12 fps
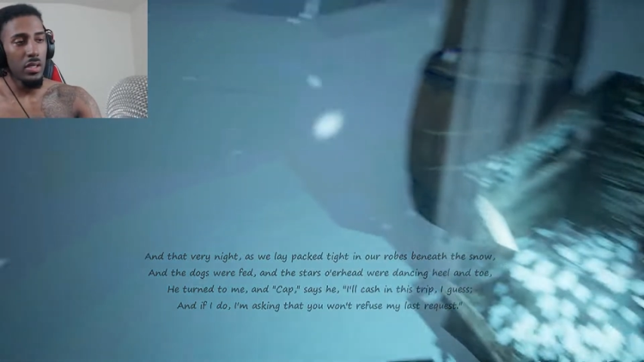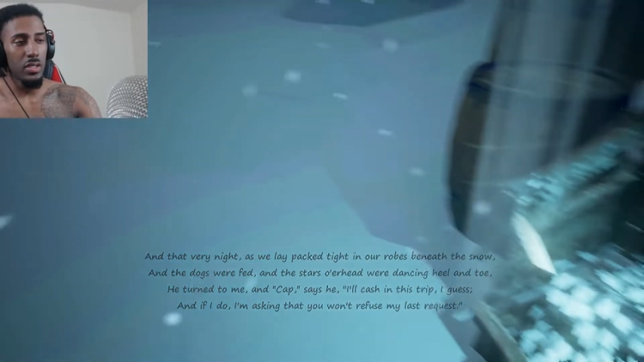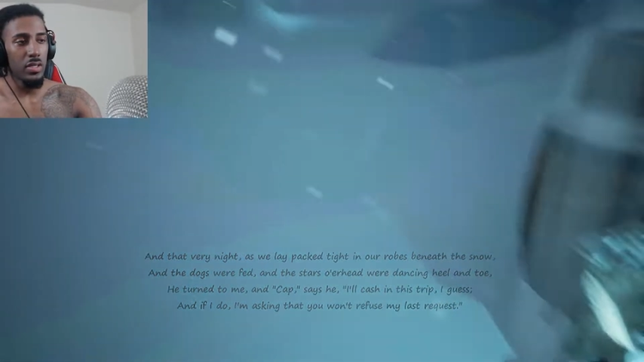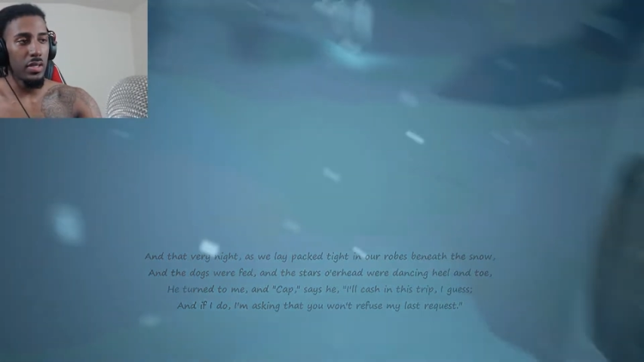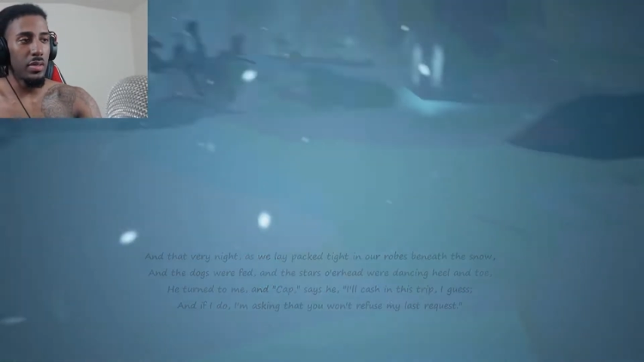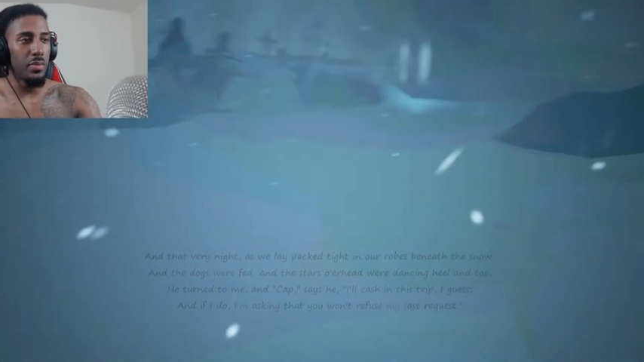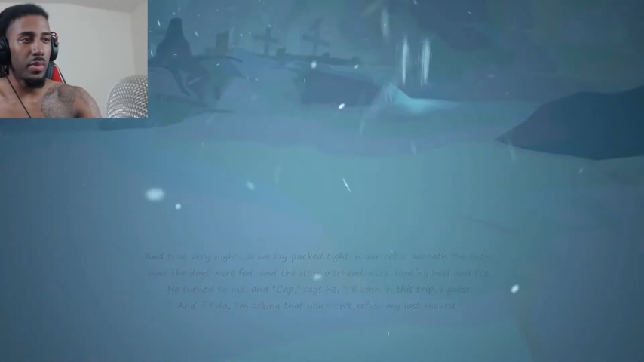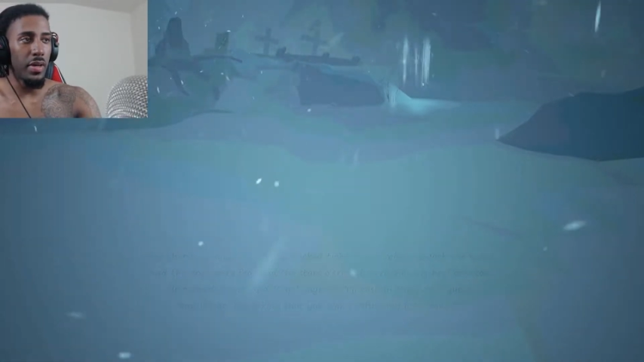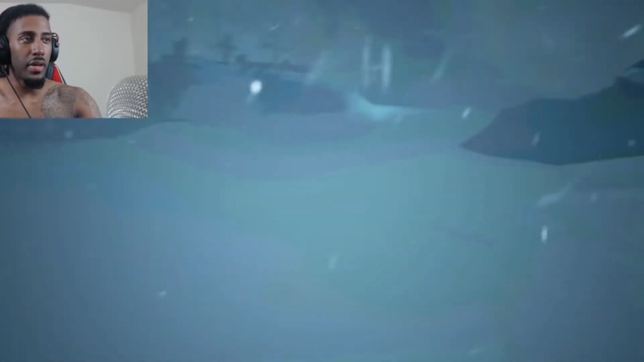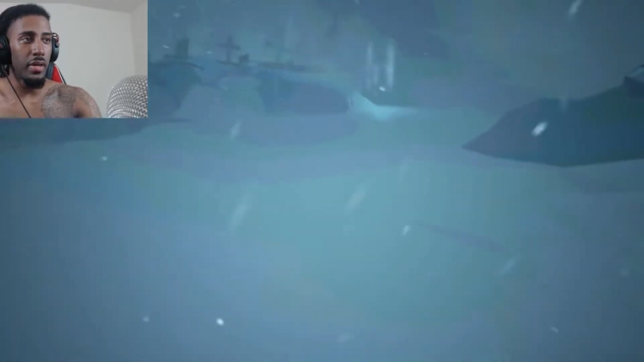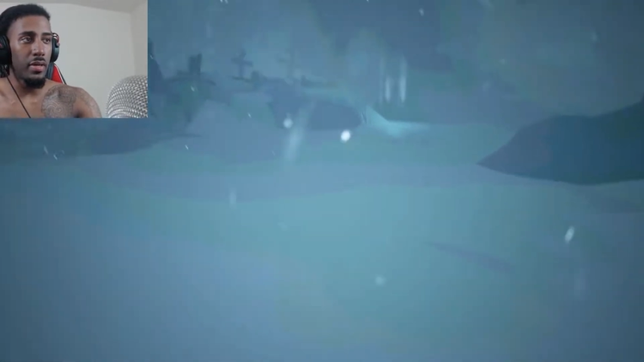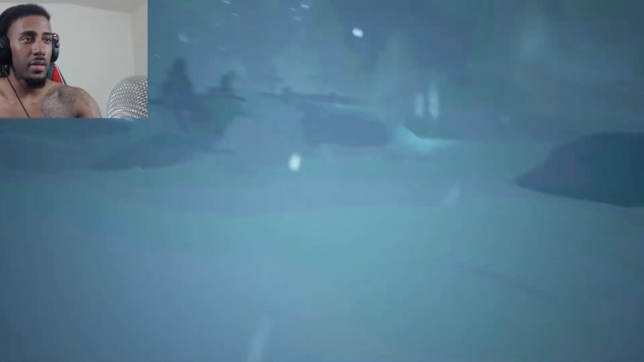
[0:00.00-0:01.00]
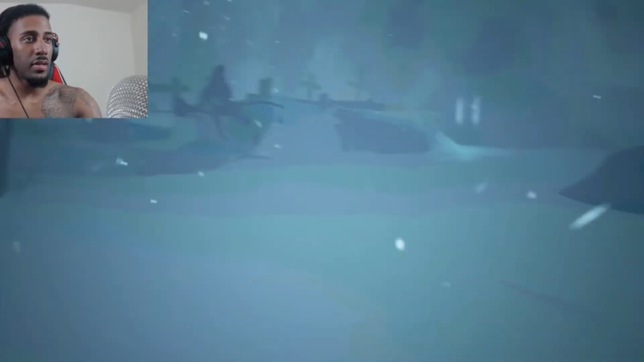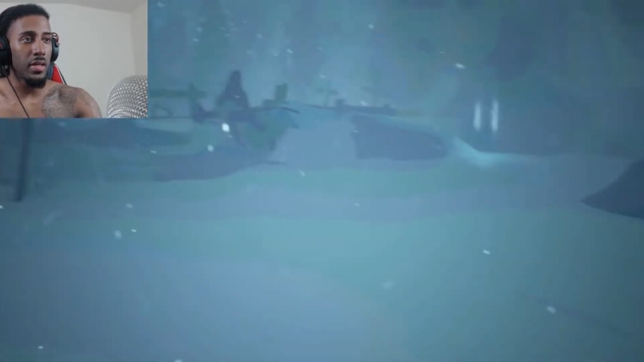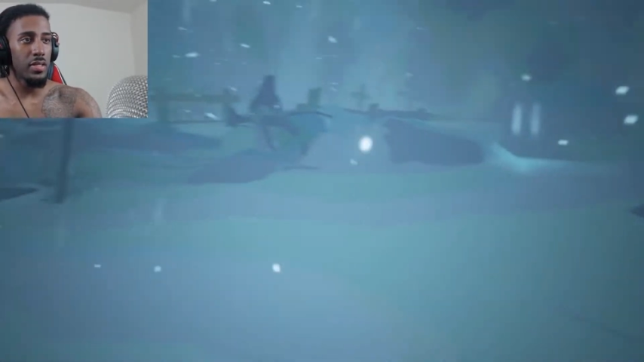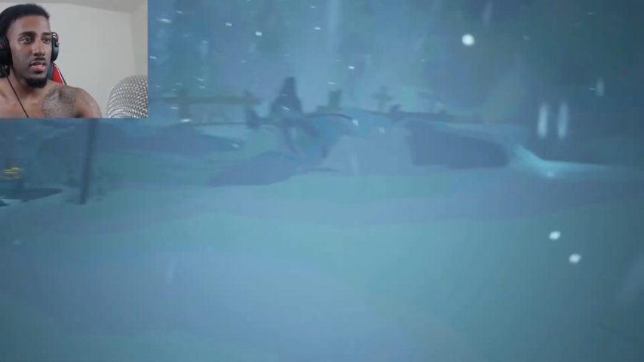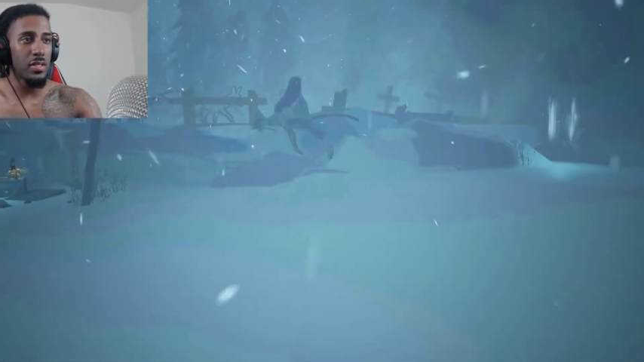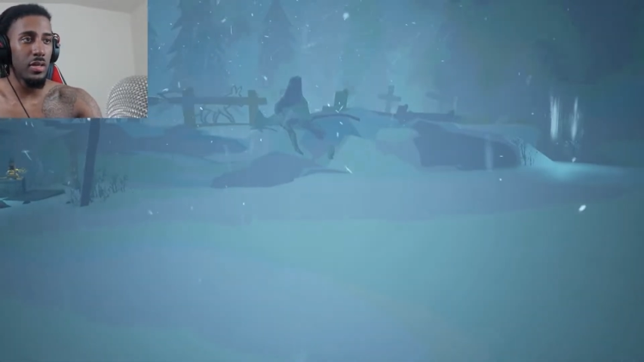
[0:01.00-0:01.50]
That's deep, man.
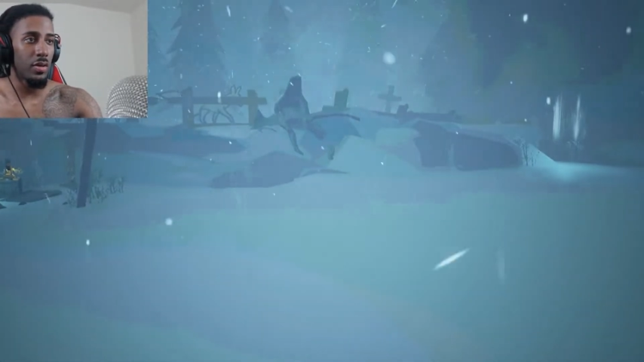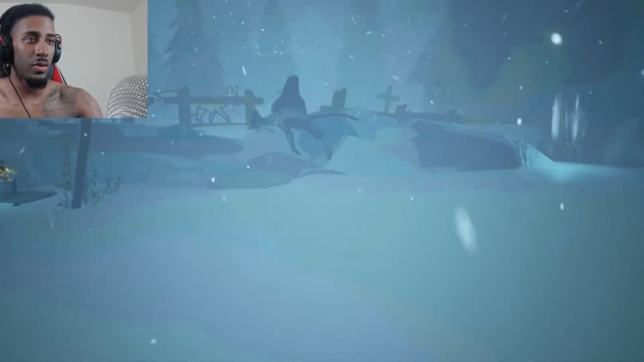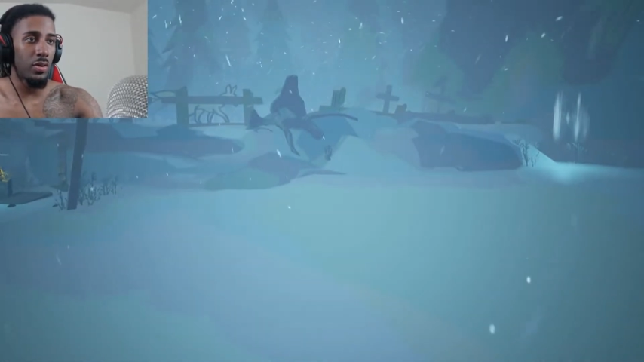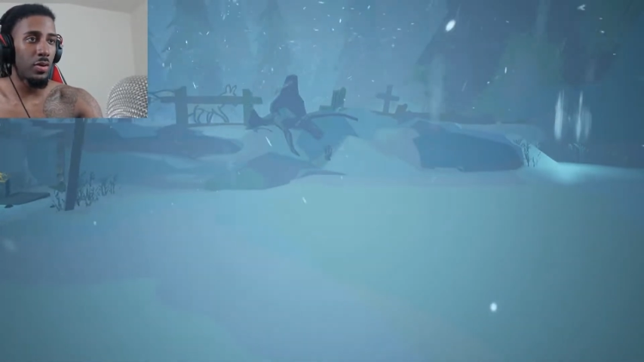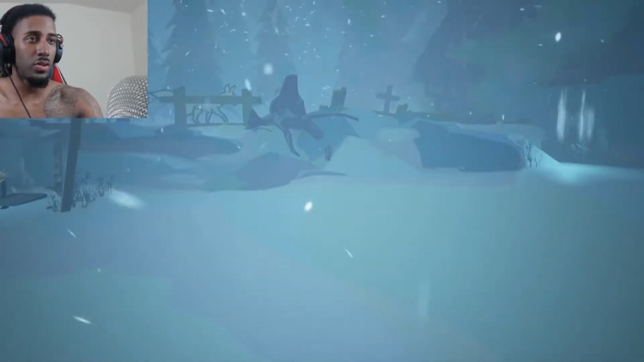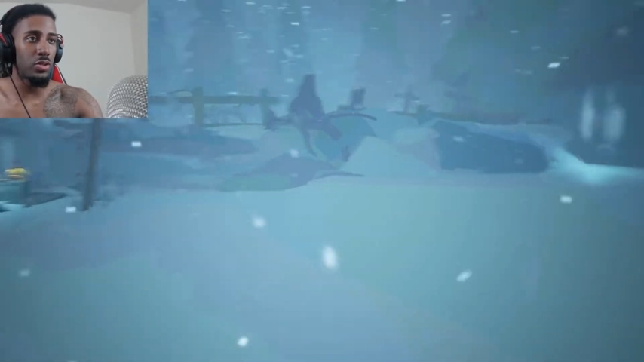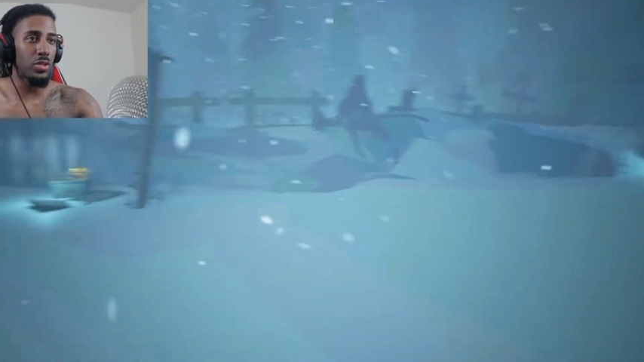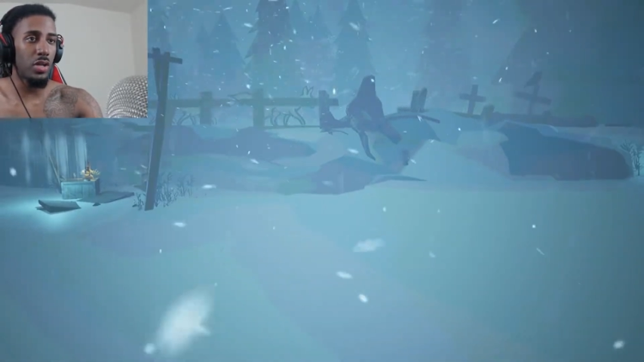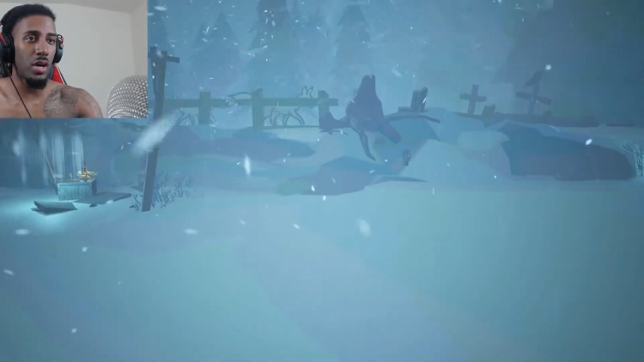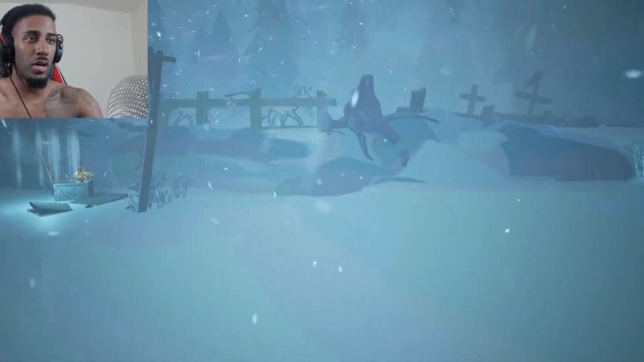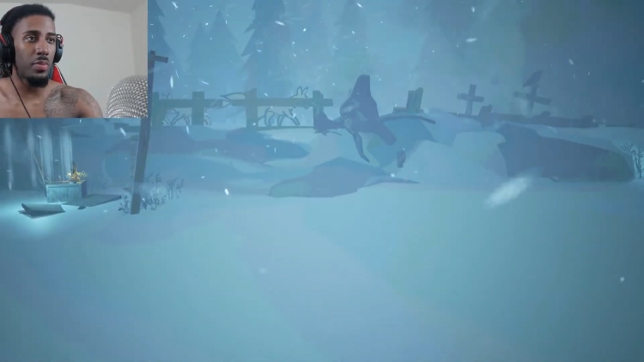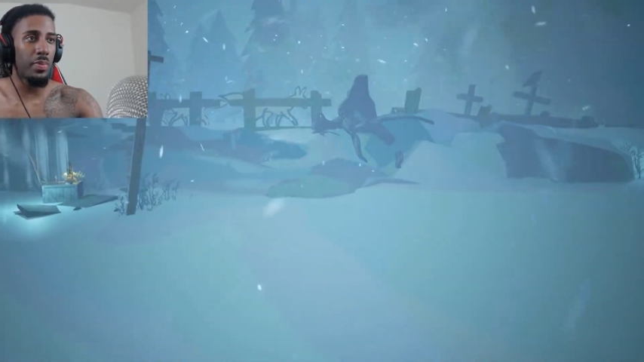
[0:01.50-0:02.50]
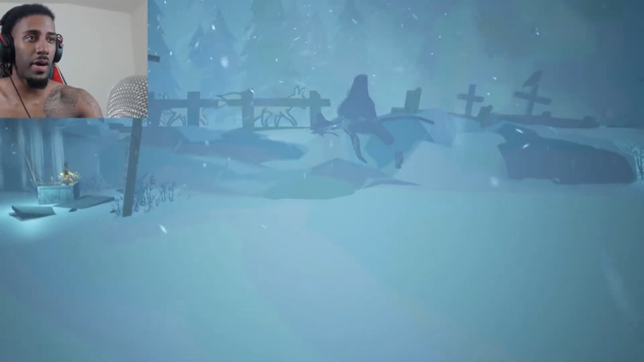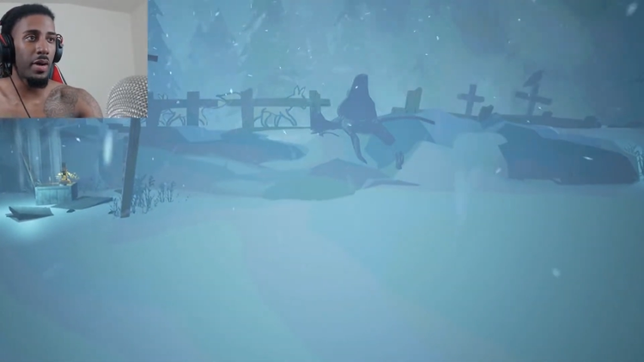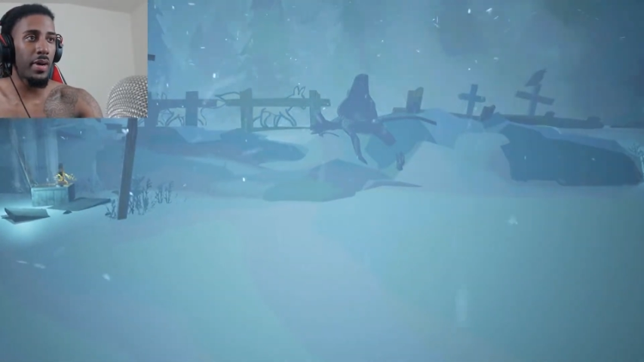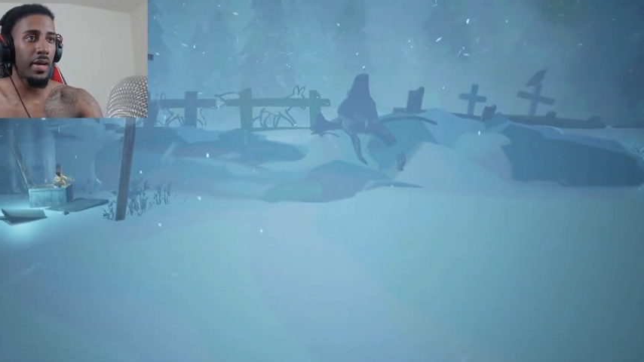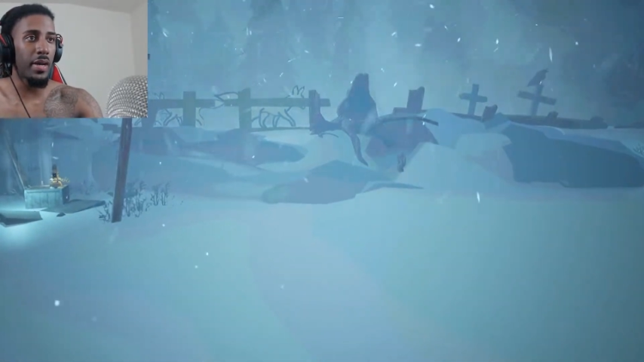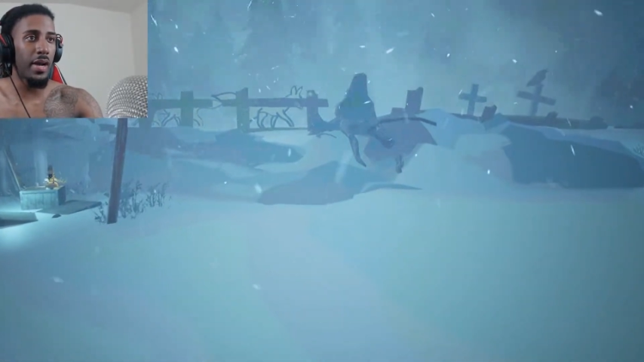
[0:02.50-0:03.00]
I still don't know what you're talking
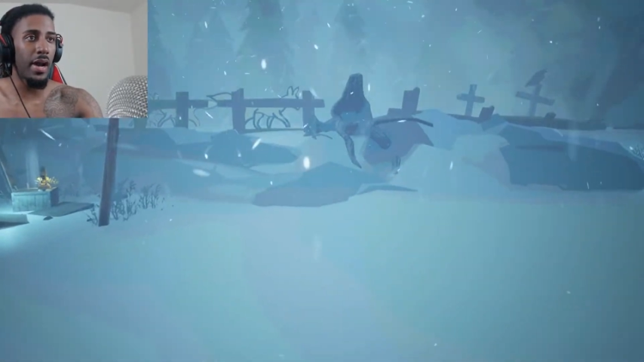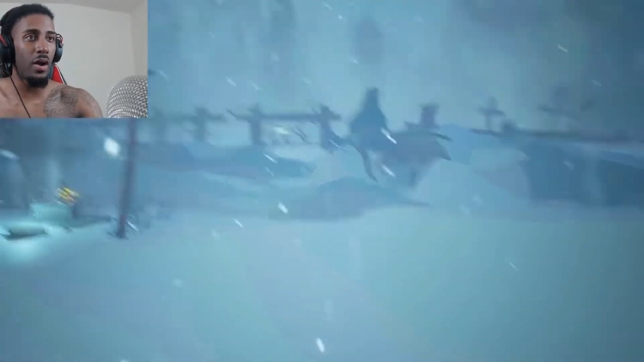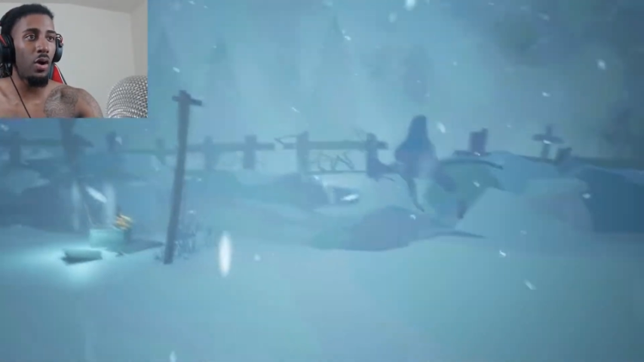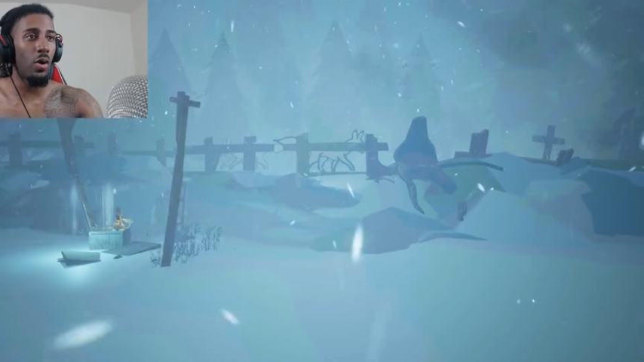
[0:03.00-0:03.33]
about, my guy.